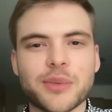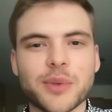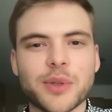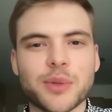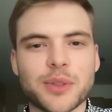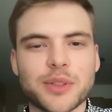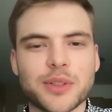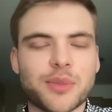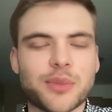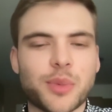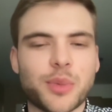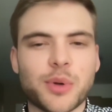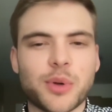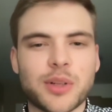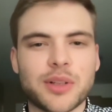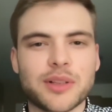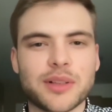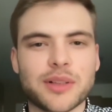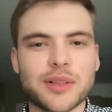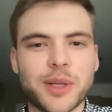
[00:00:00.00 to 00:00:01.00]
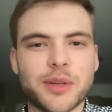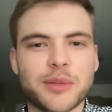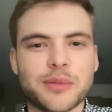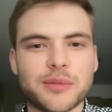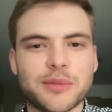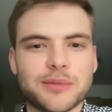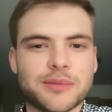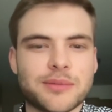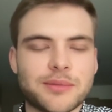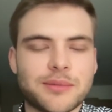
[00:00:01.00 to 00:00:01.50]
what was important about
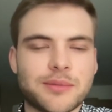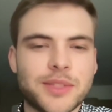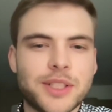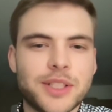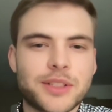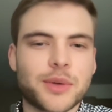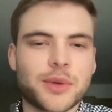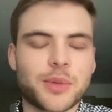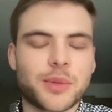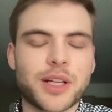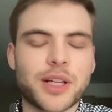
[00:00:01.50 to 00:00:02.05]
this home